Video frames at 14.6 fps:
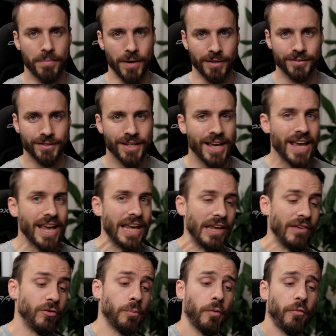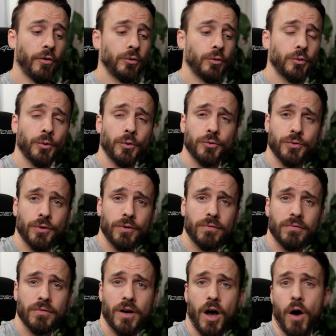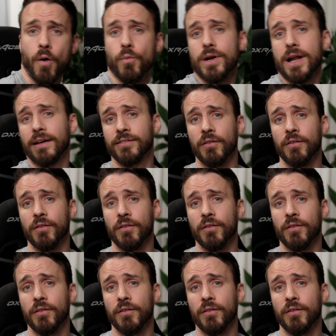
But if you prefer total control, or would like